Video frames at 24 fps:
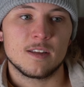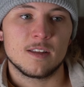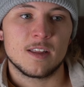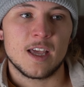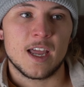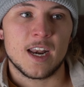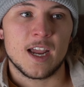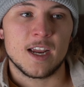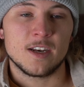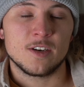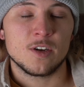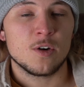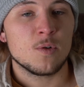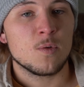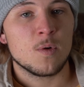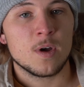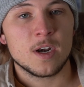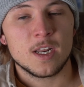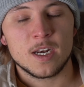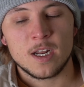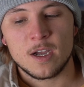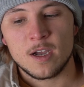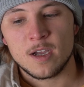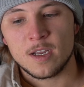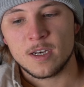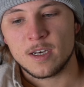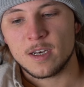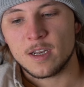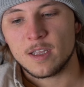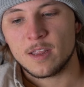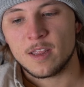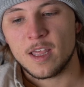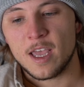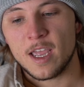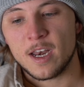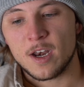that I don't want it on,
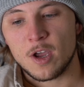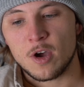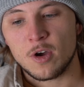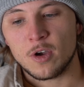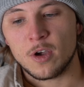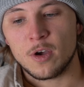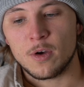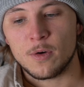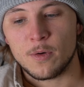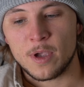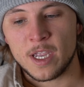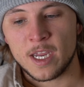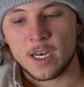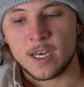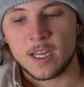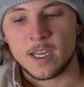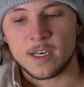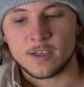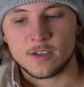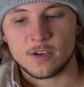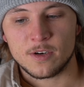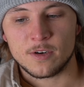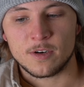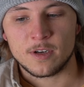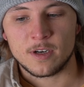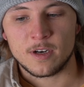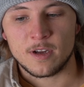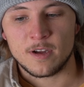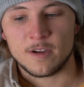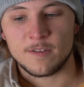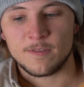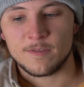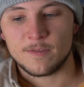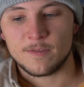then I'll go in and turn it off.